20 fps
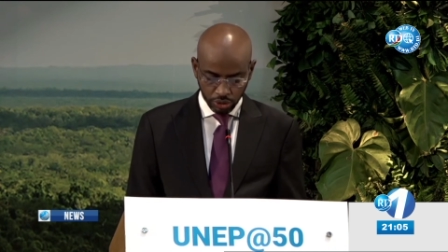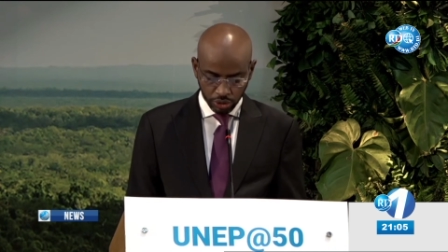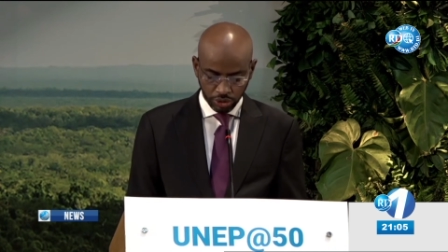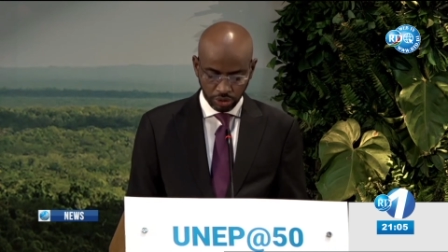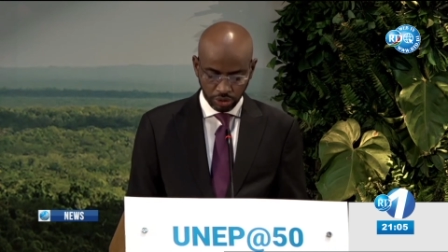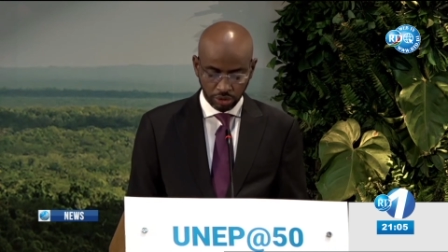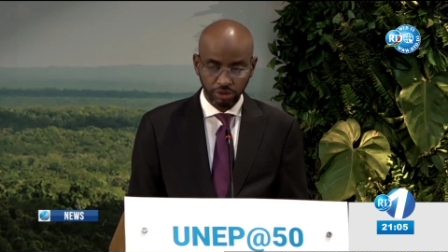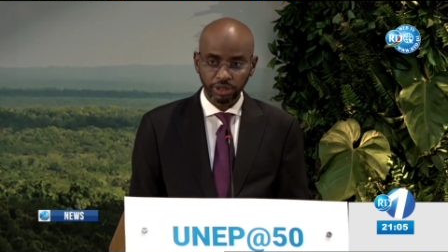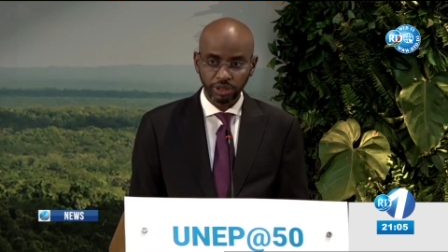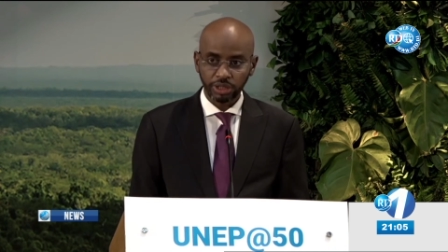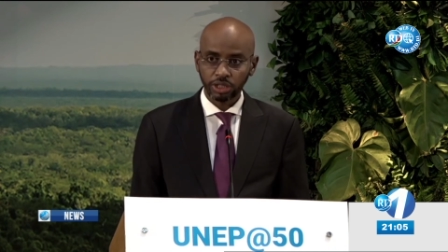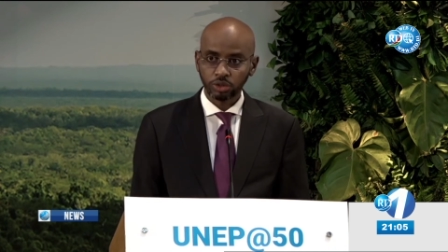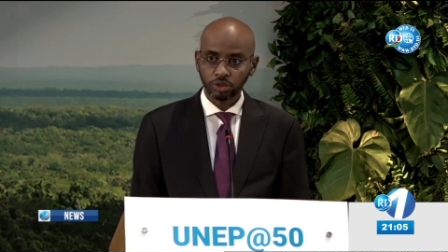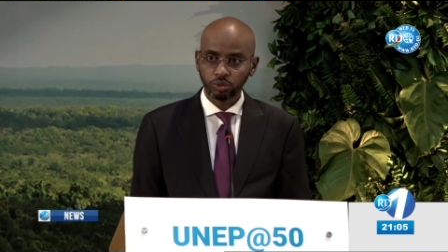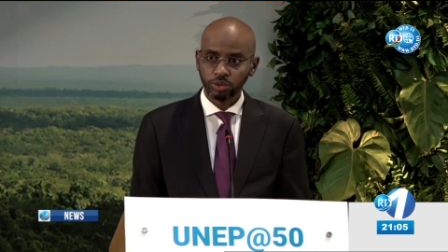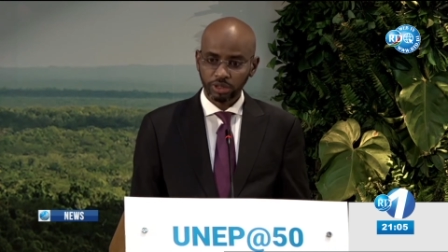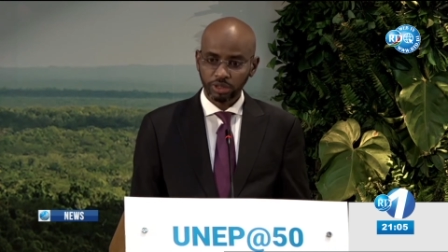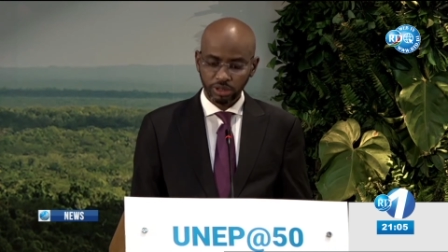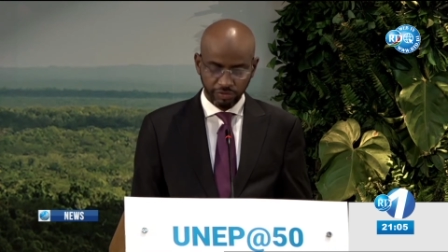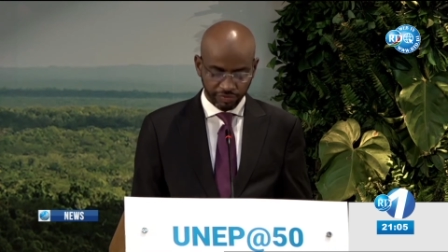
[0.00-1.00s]
dear
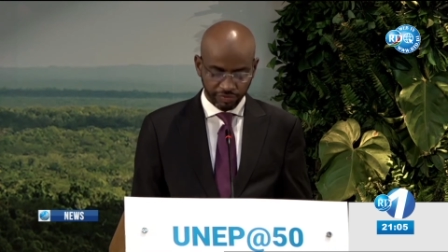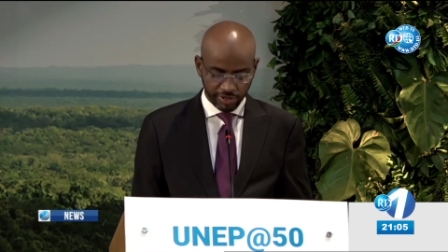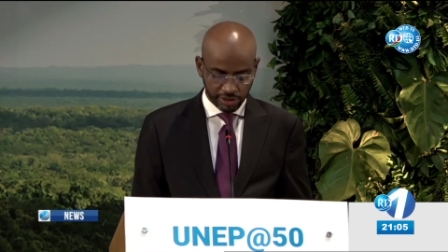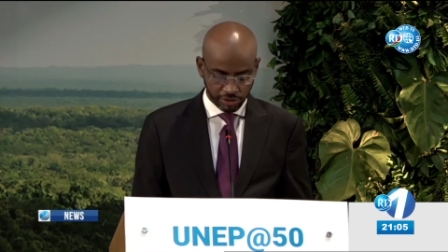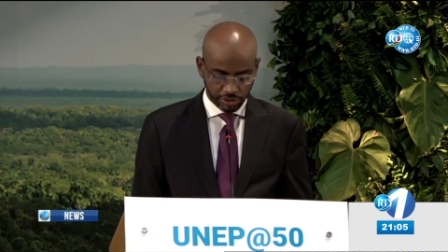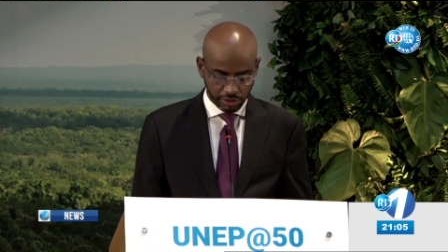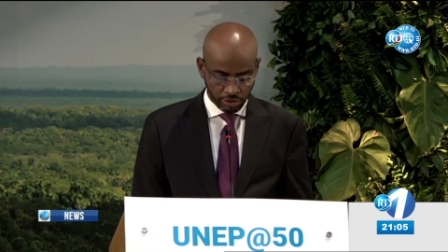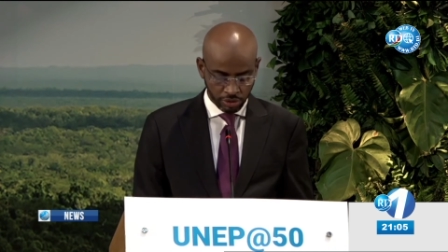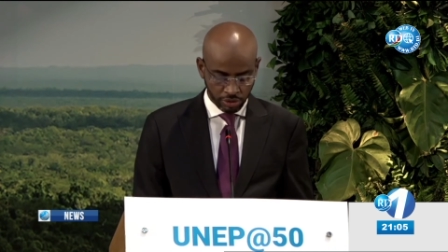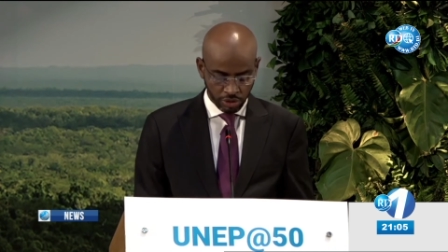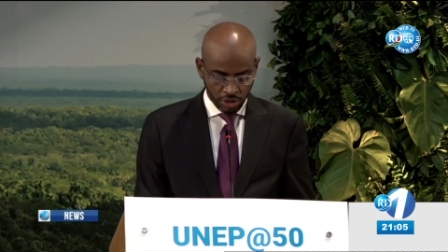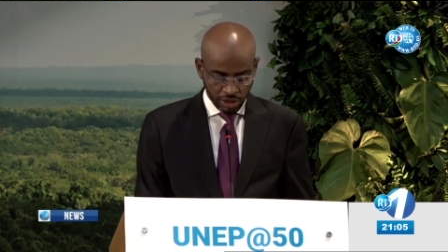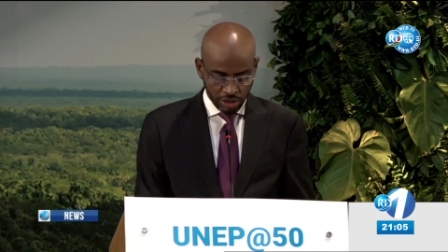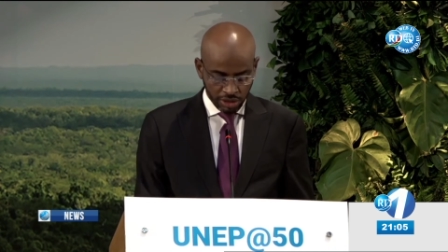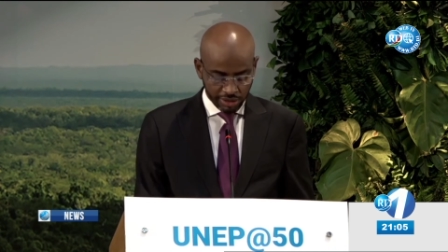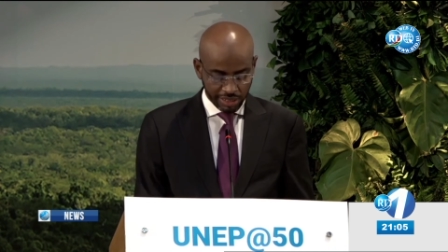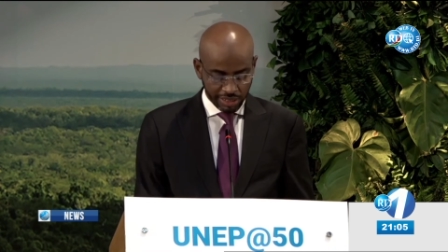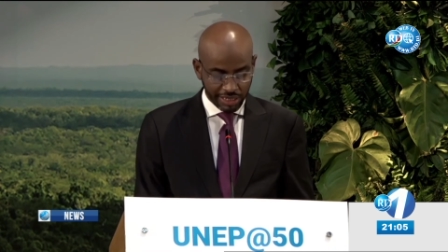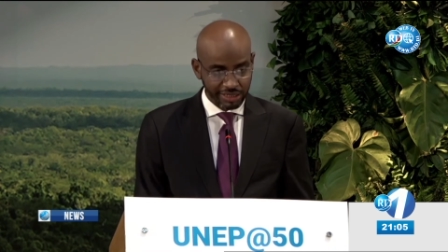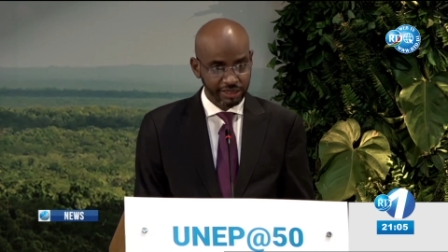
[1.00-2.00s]
and unique
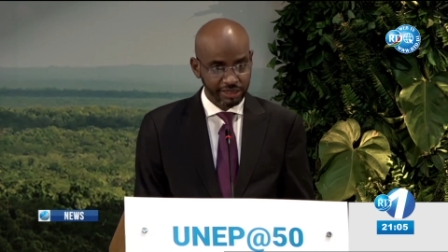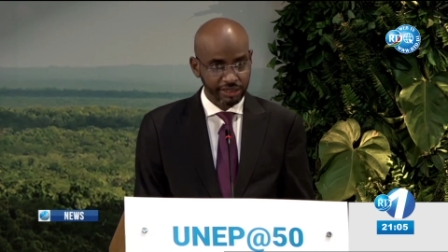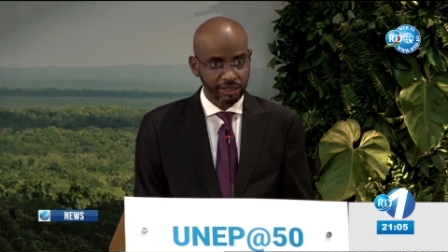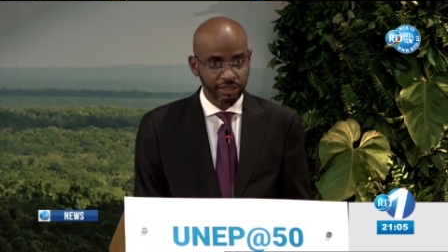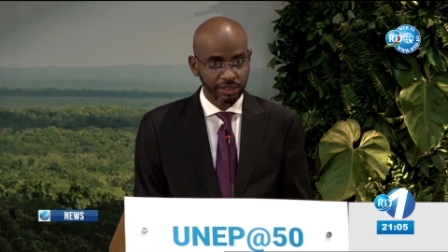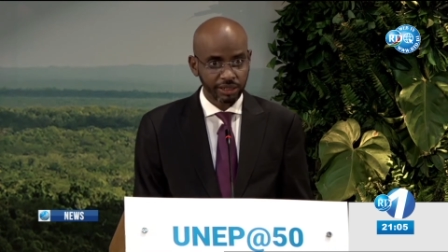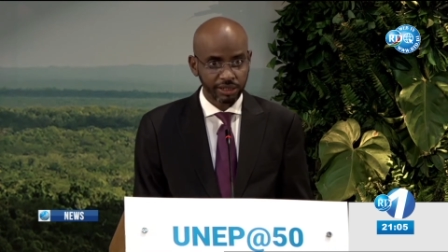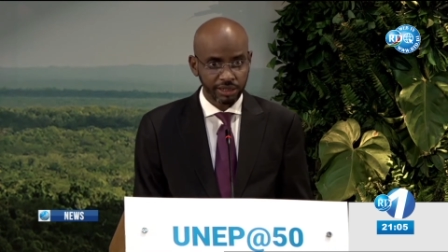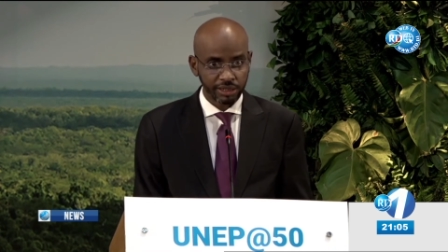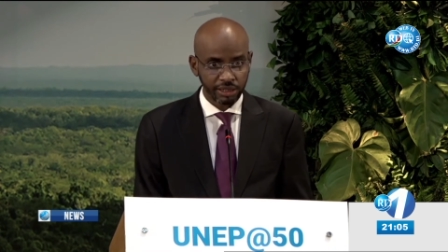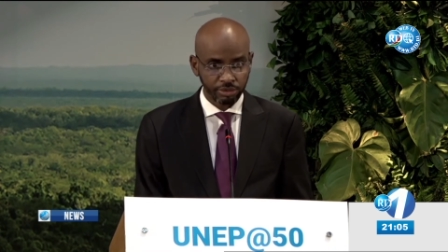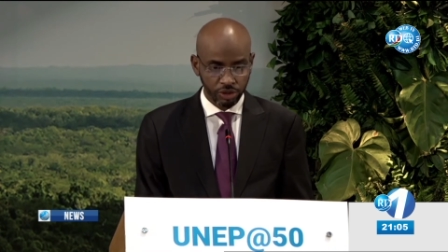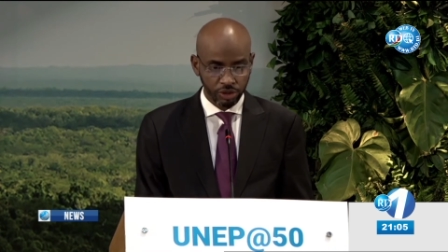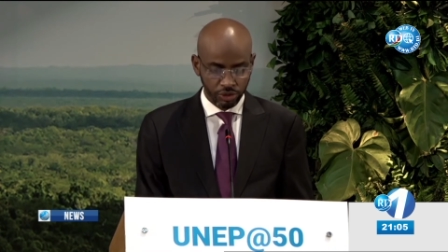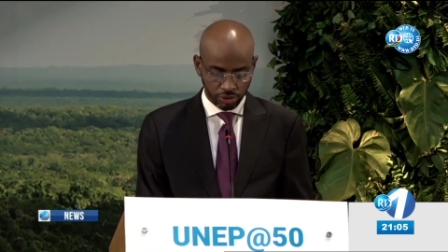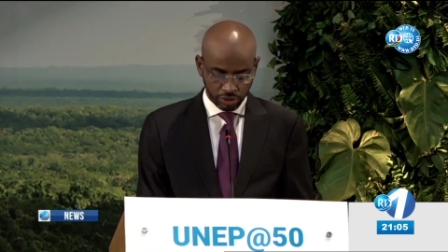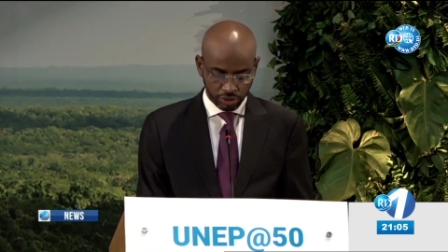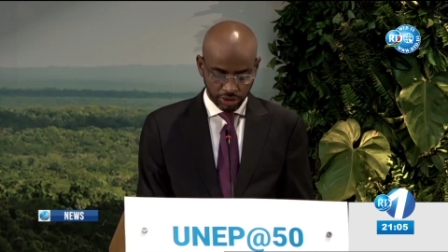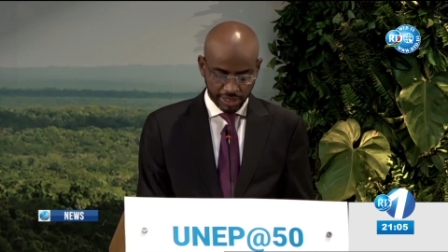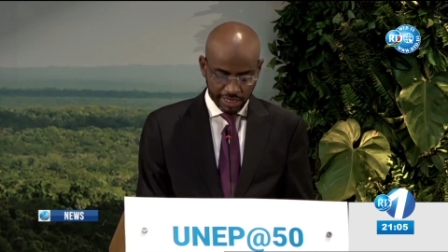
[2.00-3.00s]
planet since the
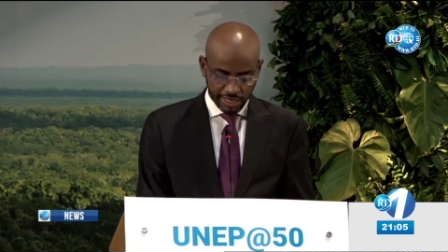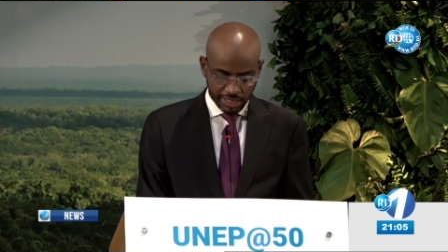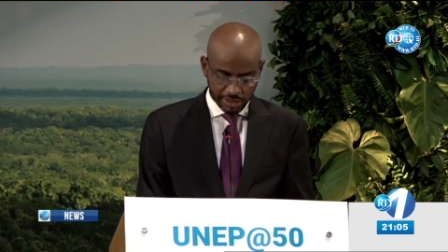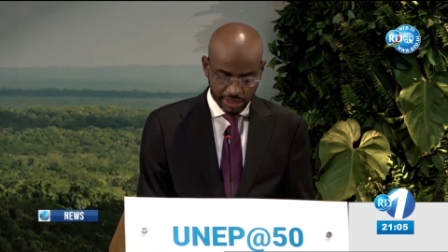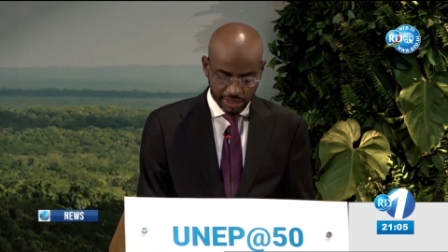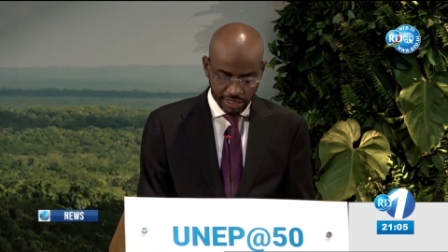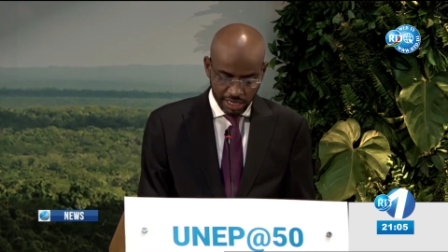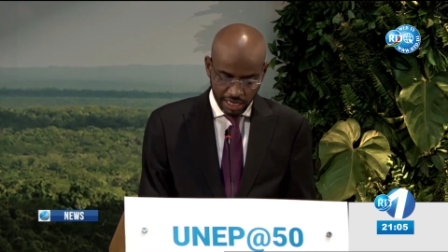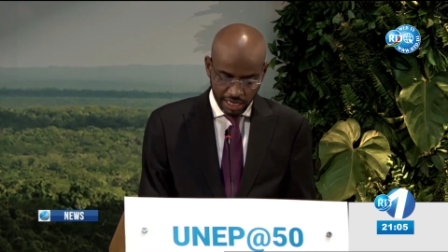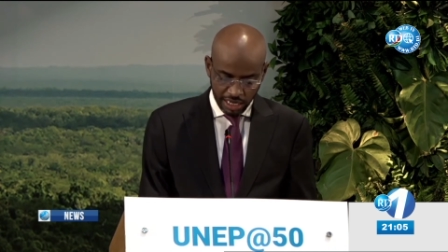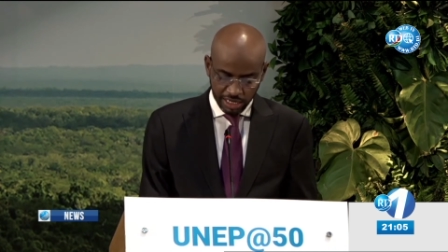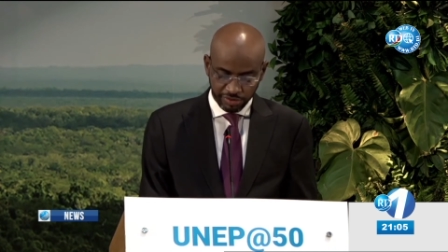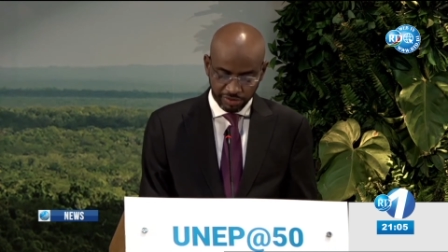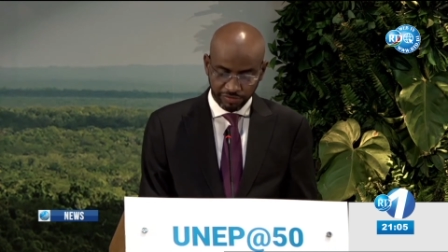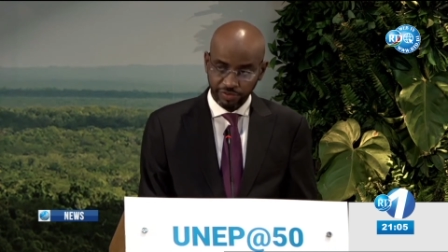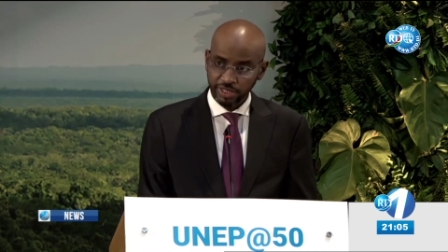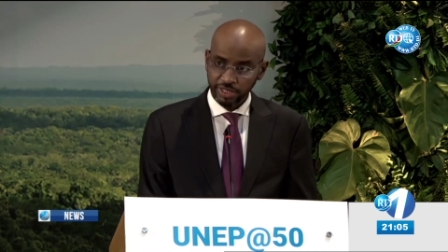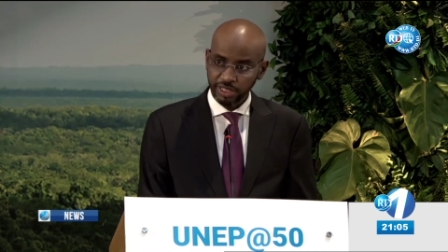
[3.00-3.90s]
establishment of uh,